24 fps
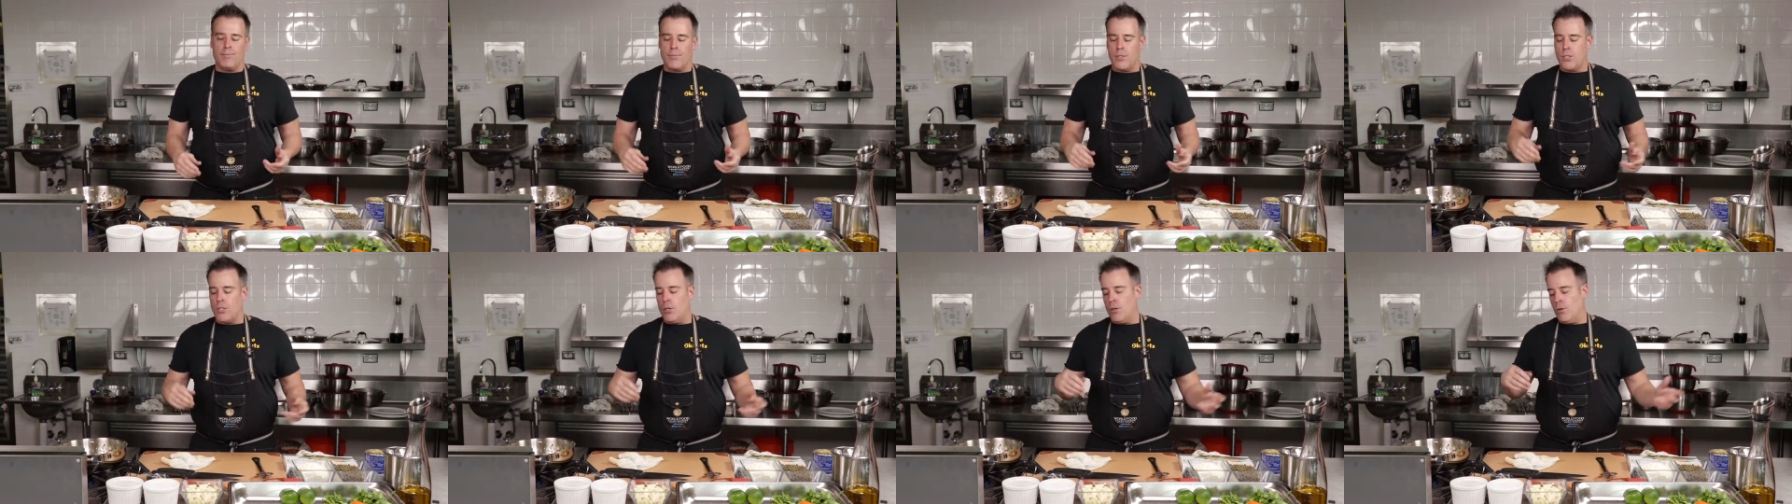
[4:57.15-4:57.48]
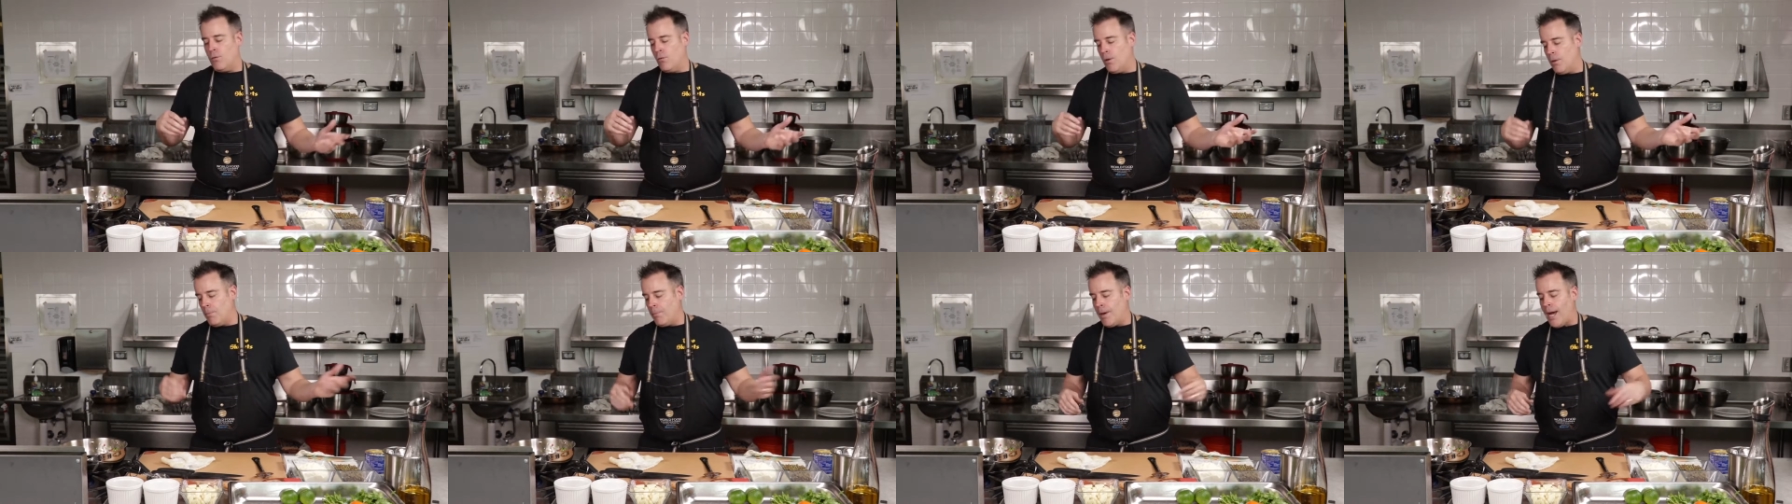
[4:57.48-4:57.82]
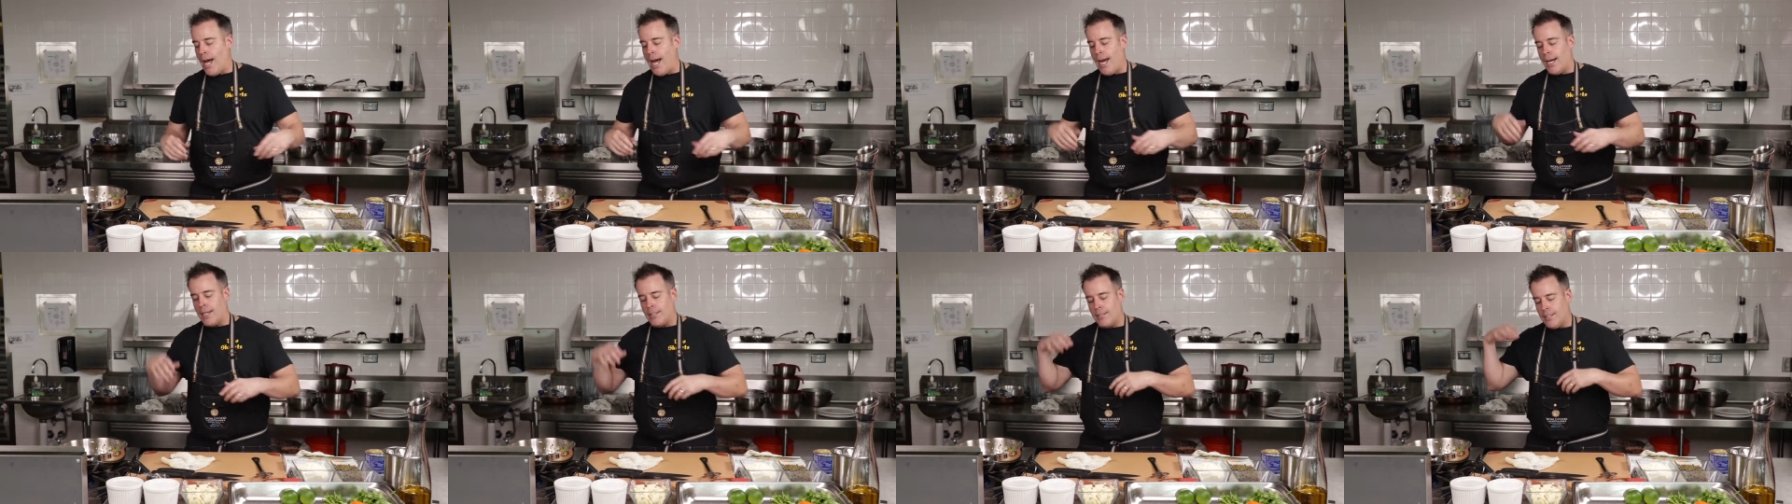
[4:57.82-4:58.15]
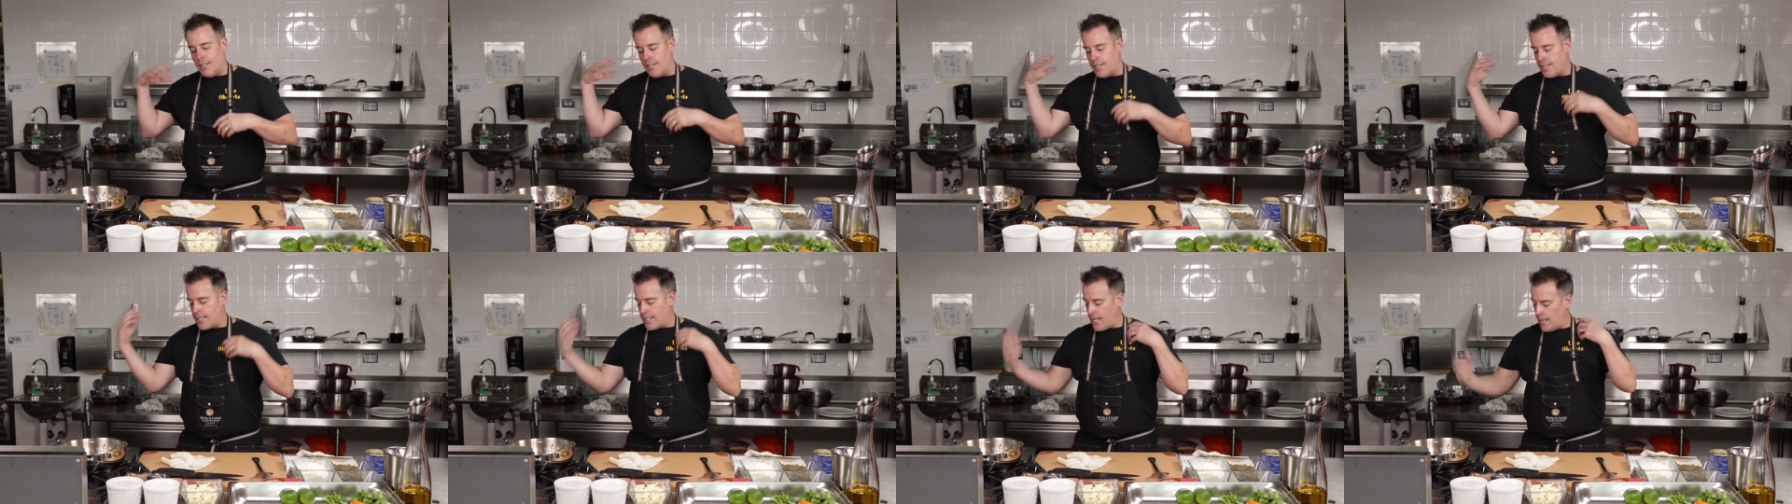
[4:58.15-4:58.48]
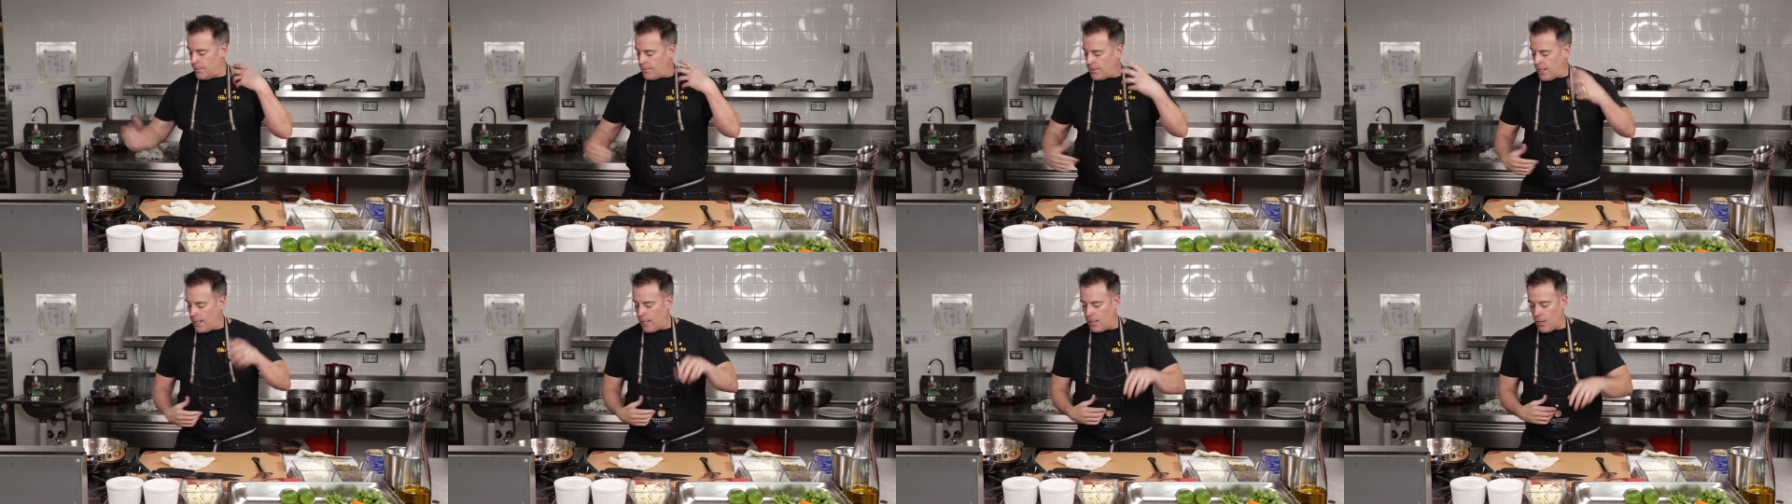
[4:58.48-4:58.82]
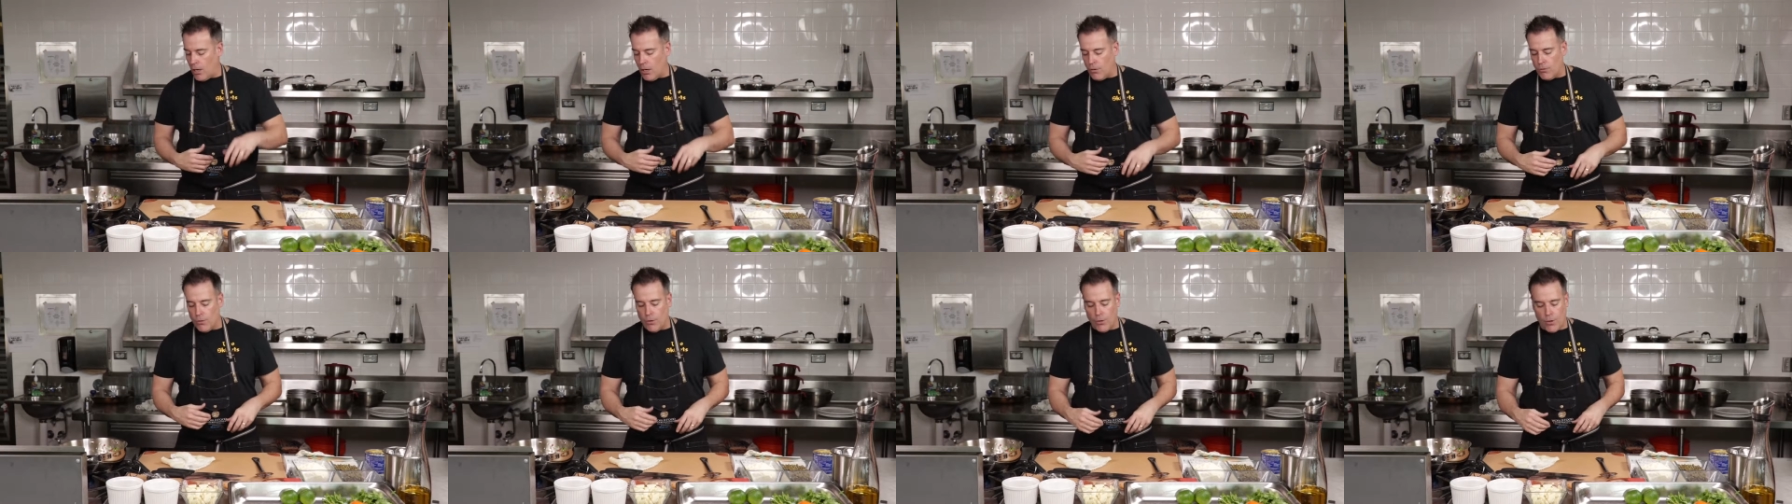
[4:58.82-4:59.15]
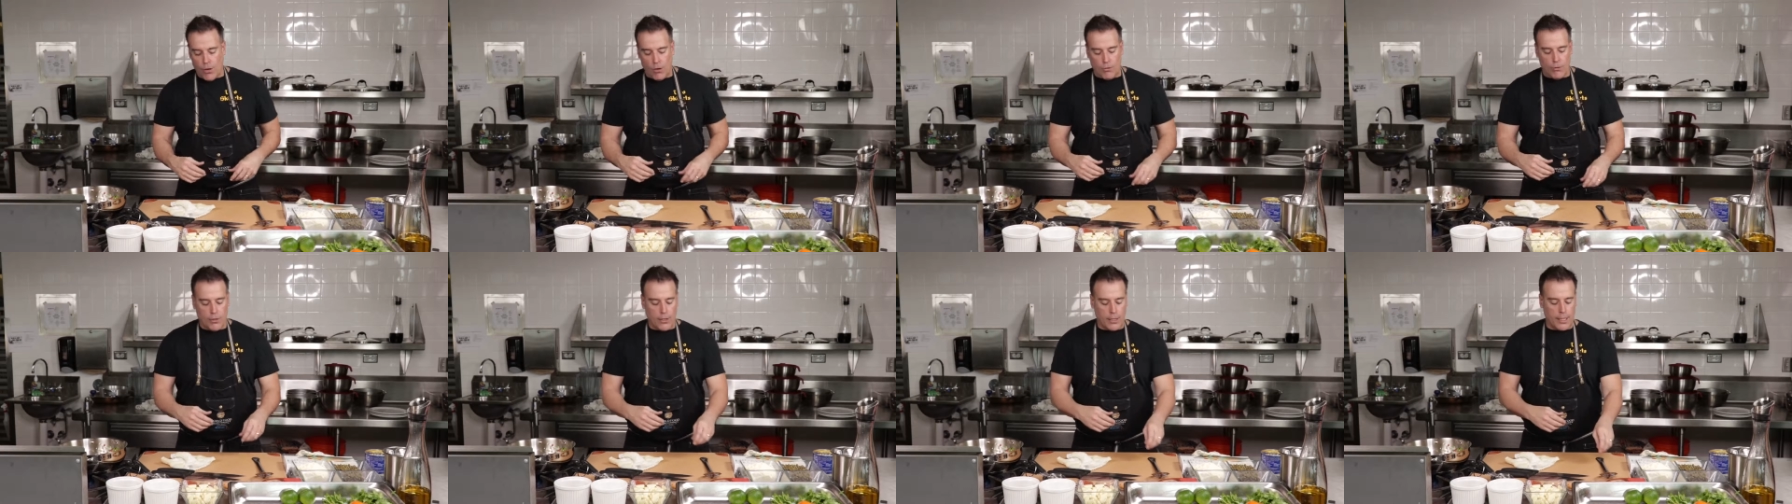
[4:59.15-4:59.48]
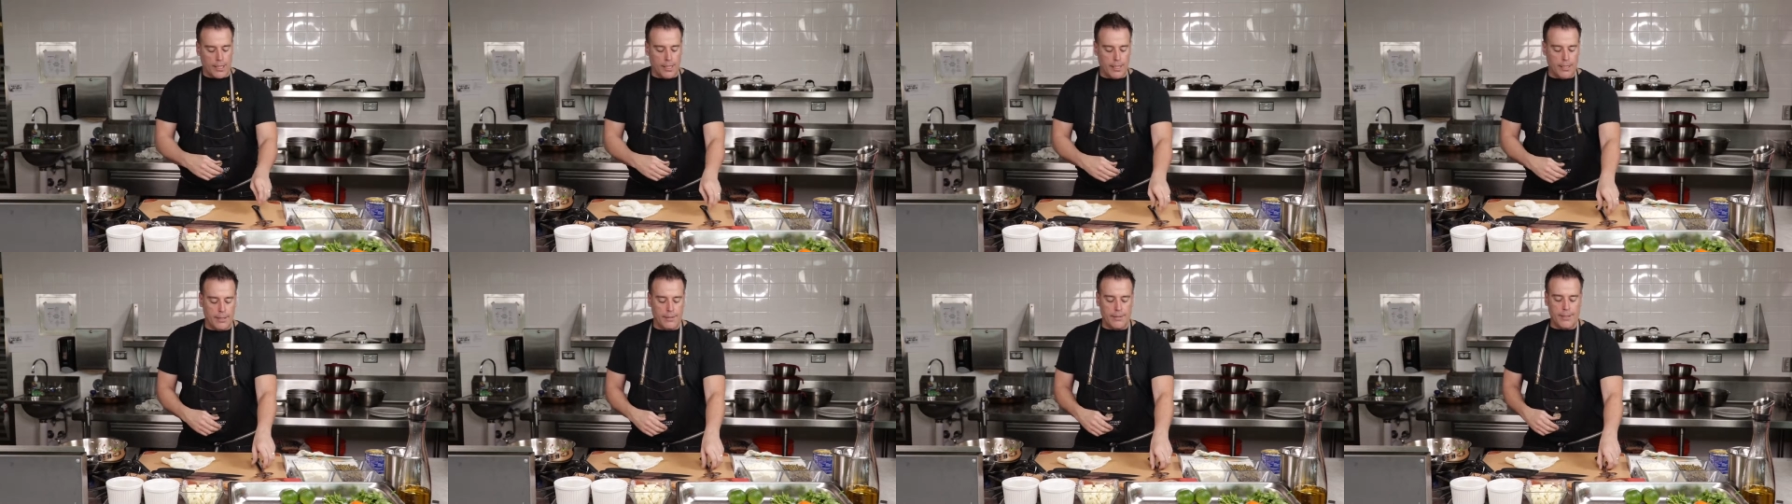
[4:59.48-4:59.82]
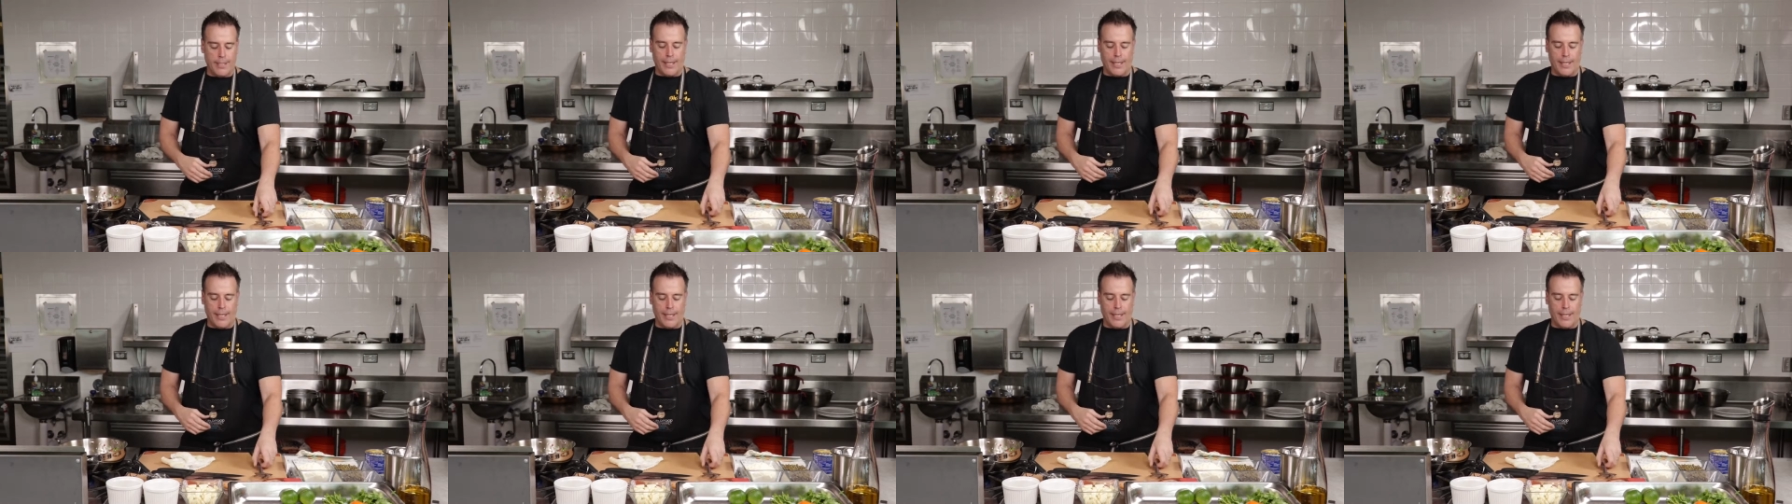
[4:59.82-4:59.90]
So went back, did the same thing over and over again.